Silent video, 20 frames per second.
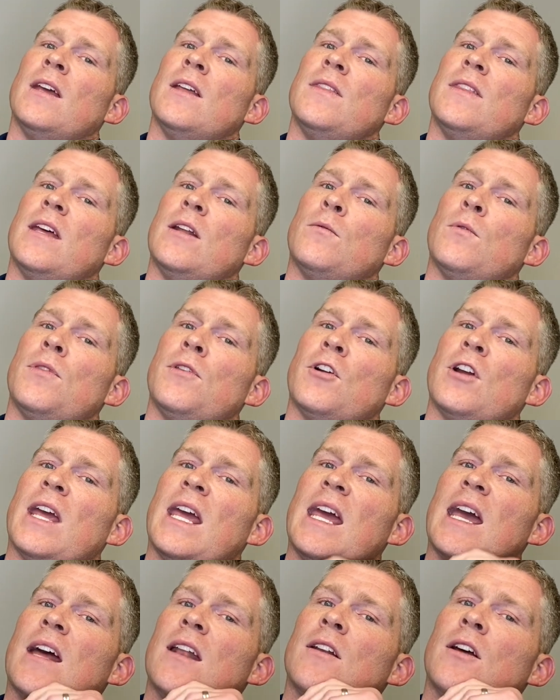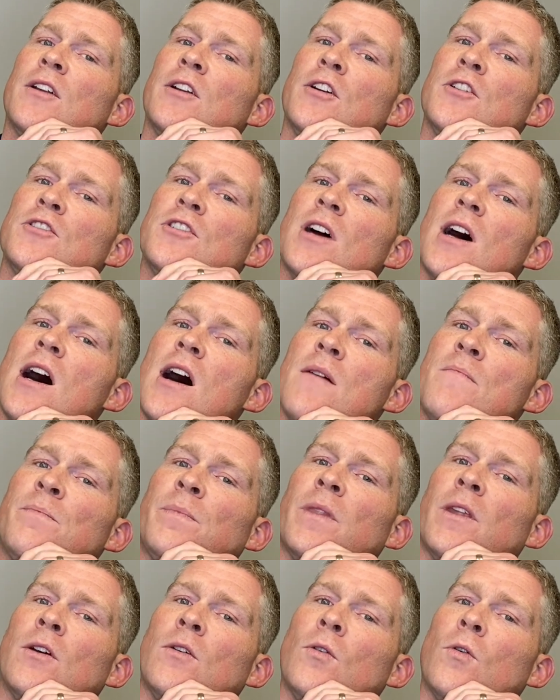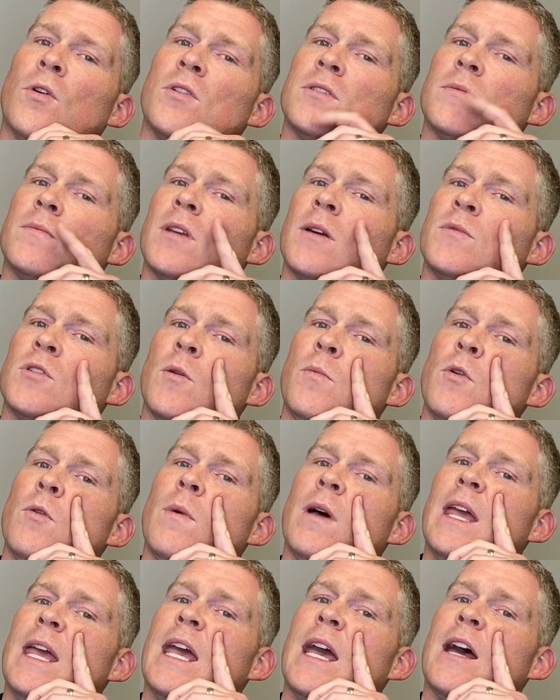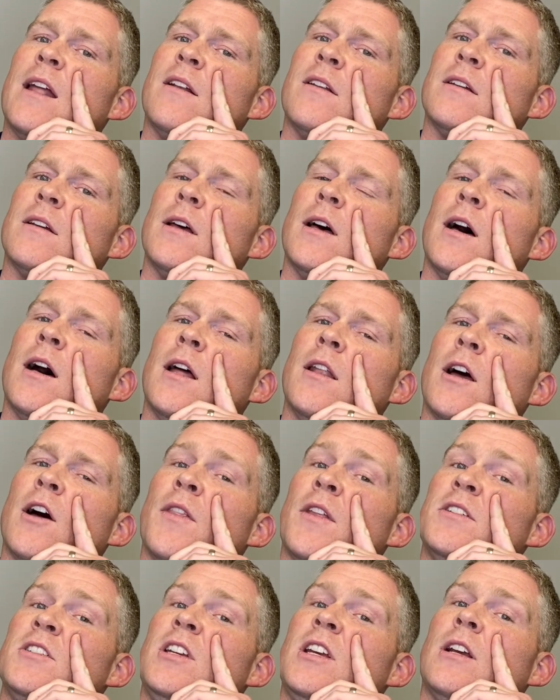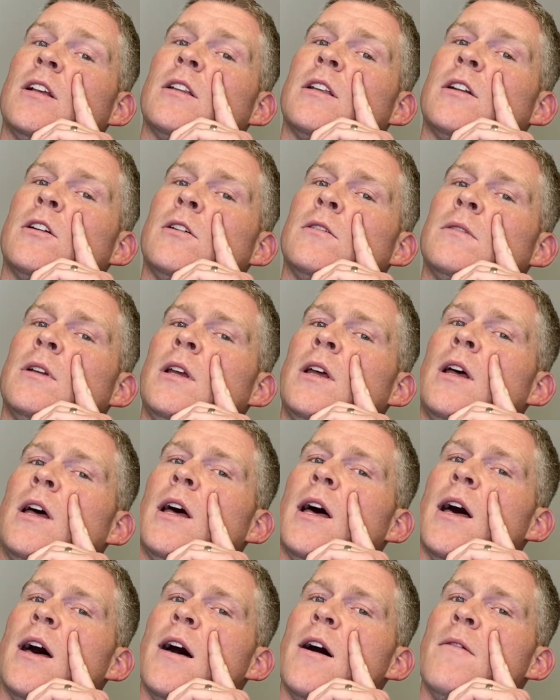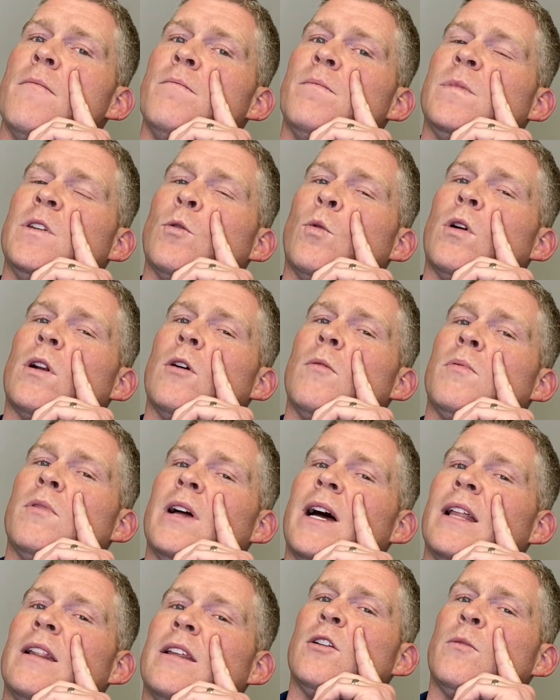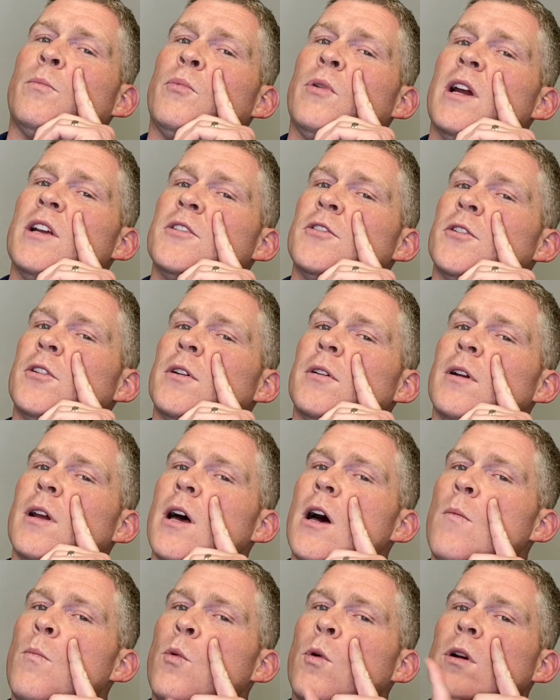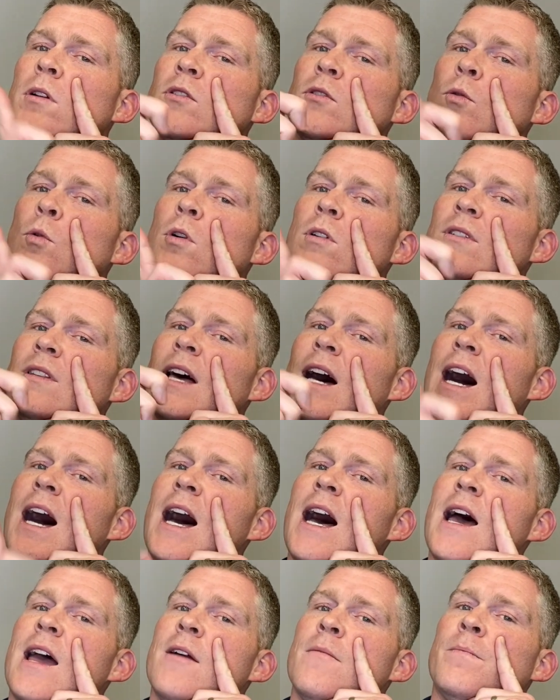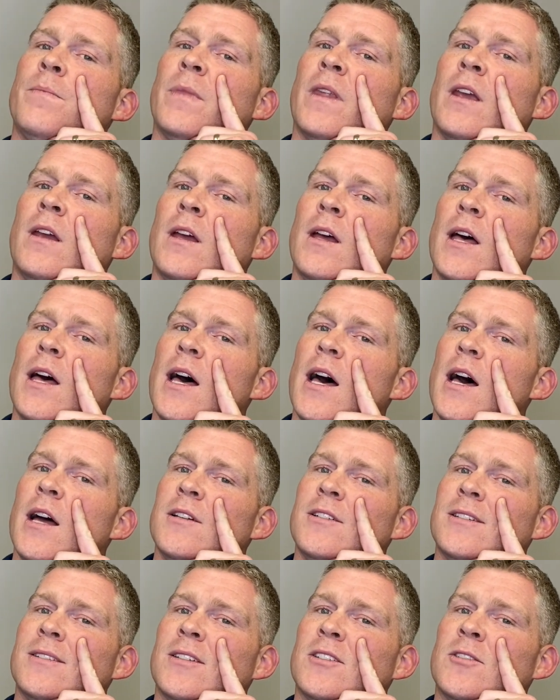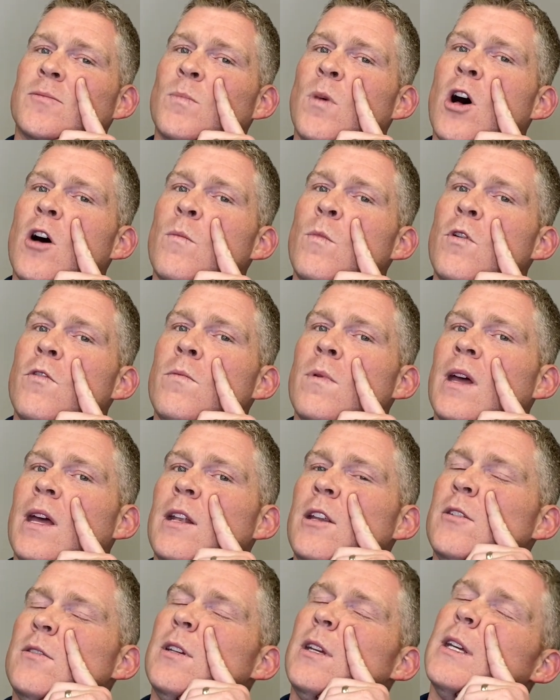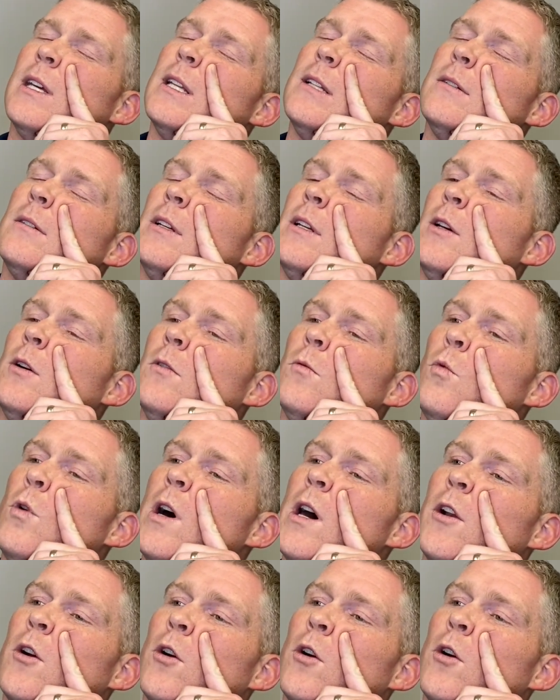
Then with your hand on your jaw, or sometimes I'll put my hand on the cheek a little, you'll want to apply a pressure upwards towards the eye, just a small movement, and you should get one